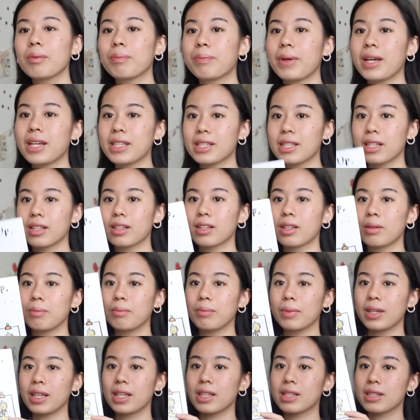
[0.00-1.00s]
basically
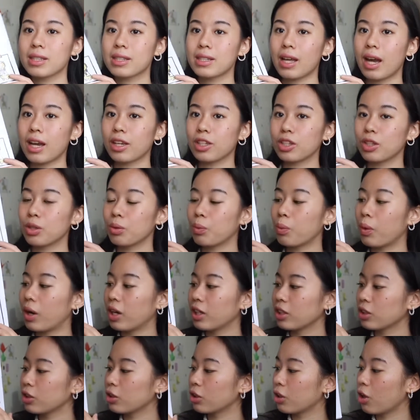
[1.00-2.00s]
means that you
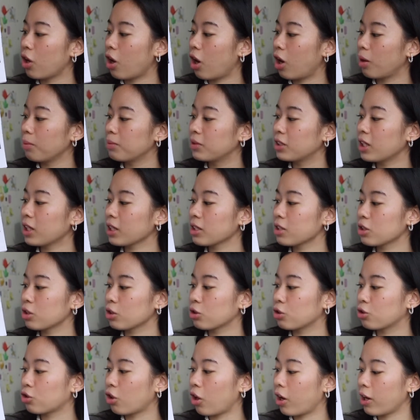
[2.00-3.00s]
want your objects,
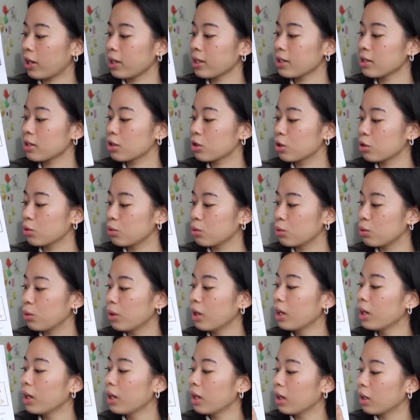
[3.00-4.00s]
your drawings
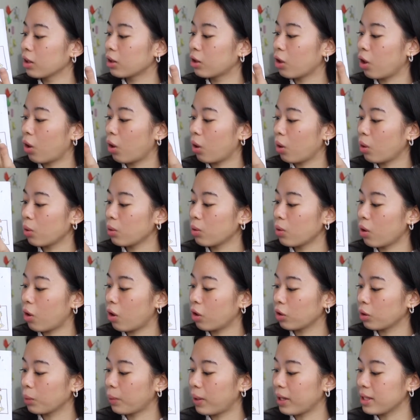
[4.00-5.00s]
to go
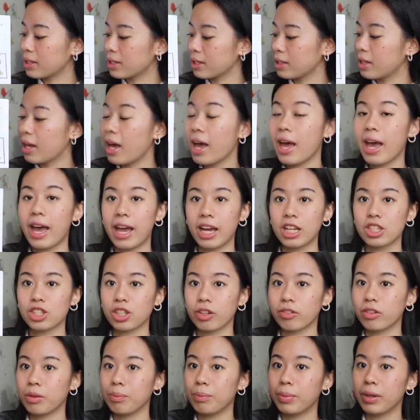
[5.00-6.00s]
all the way to the edge
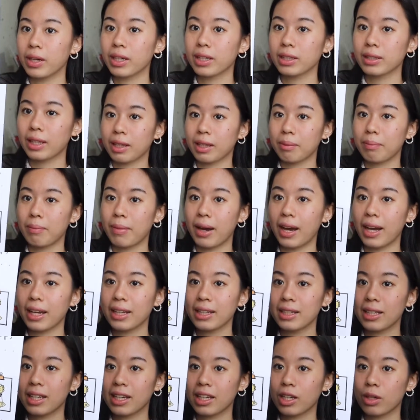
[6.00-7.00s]
of the book.
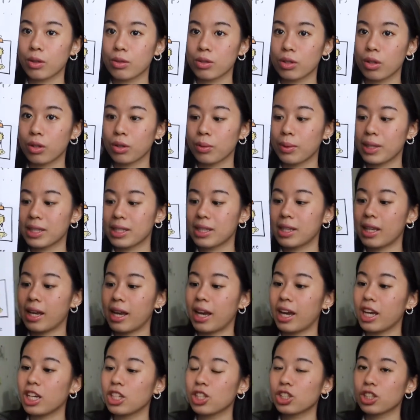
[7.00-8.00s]
mine, it goes all the way to
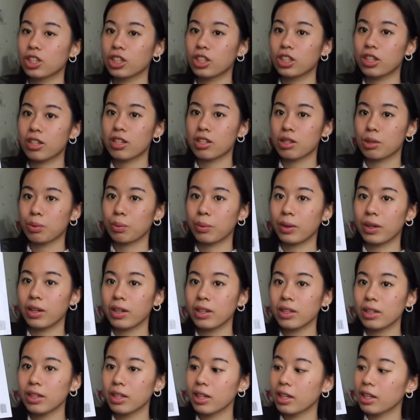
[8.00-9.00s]
the edge. Here as
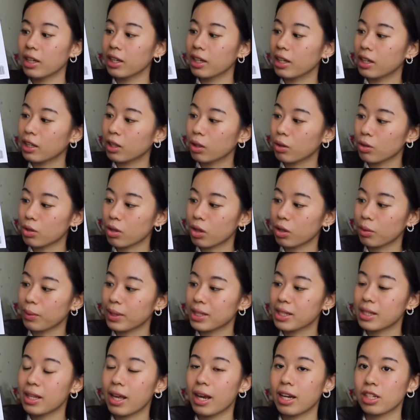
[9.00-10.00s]
well, it goes all the way
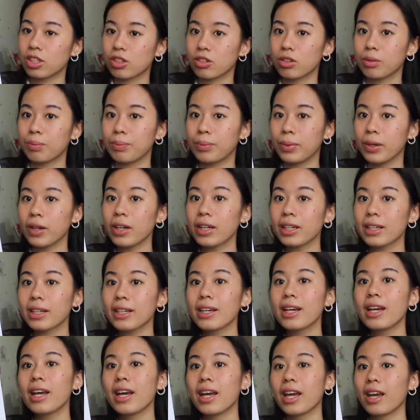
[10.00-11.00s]
to the edge of the book.
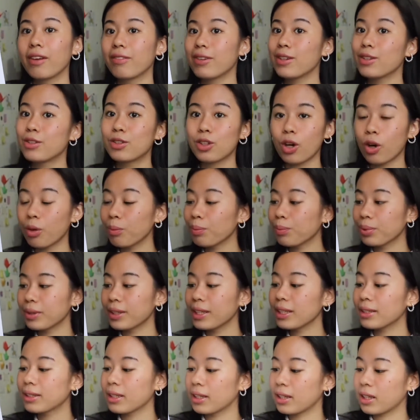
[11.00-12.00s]
If you don't
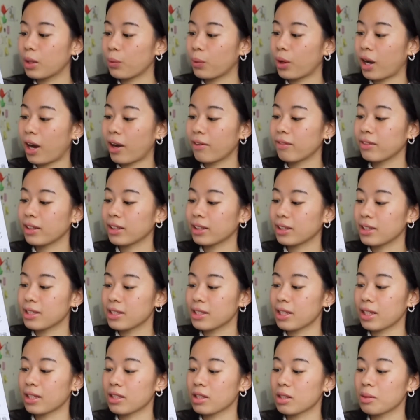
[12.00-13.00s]
bleed, then they will have like
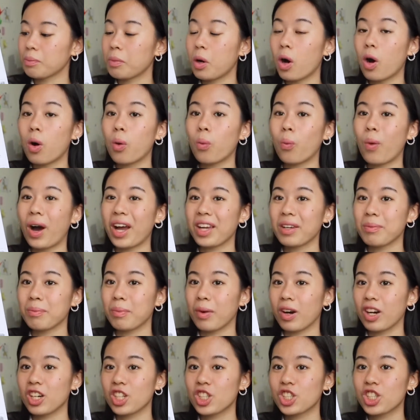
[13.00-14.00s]
this like small white
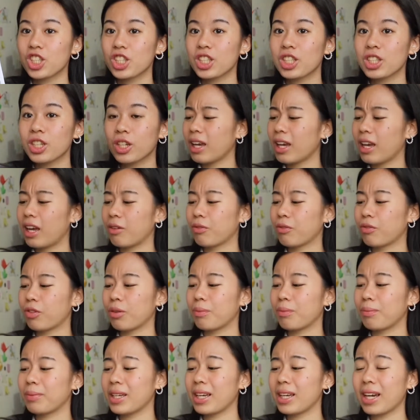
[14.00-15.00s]
margin. And for
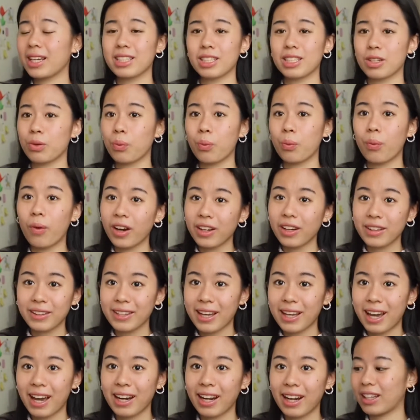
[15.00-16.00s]
me, I didn't want
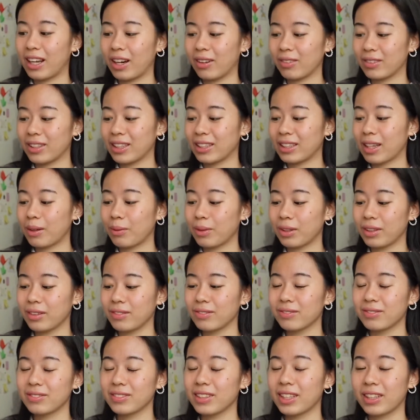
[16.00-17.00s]
that. I don't think that would
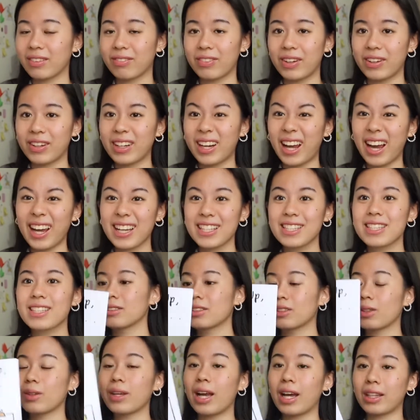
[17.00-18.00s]
look very nice.
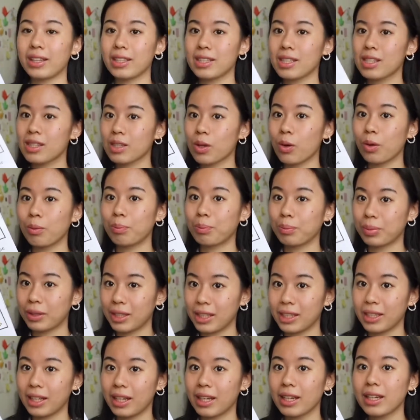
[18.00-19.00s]
So yeah, this is called
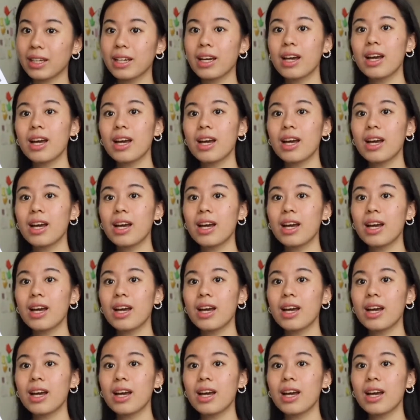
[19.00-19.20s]
bleeding.